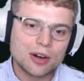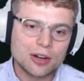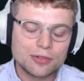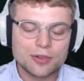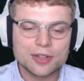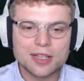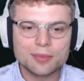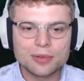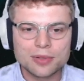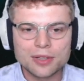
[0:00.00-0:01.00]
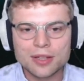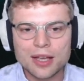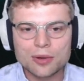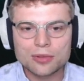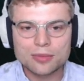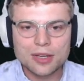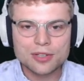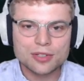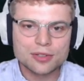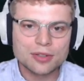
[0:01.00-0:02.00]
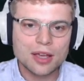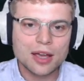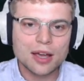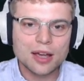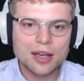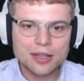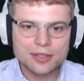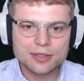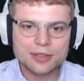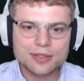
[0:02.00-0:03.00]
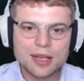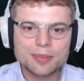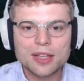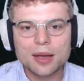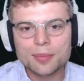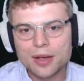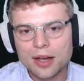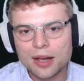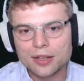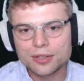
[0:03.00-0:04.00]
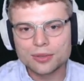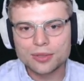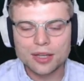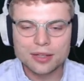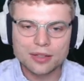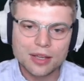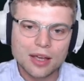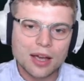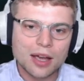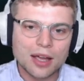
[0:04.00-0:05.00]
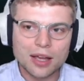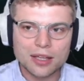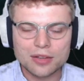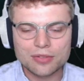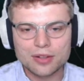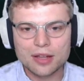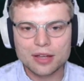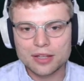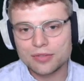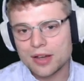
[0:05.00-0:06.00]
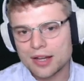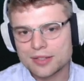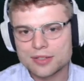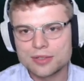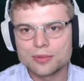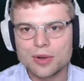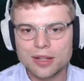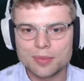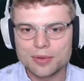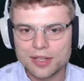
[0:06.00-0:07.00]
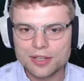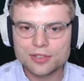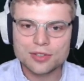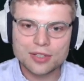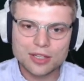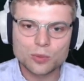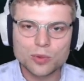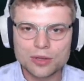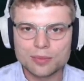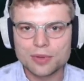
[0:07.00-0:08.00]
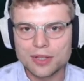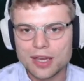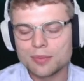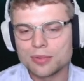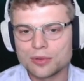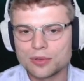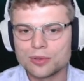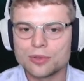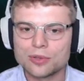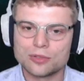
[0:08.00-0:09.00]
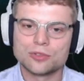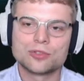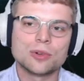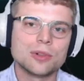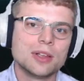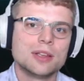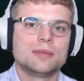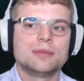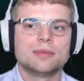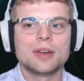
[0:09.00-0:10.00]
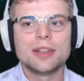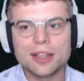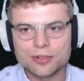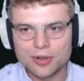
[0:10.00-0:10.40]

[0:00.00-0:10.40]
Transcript: or, for example, in the automation subtab, you can give access to one application that will be able to control another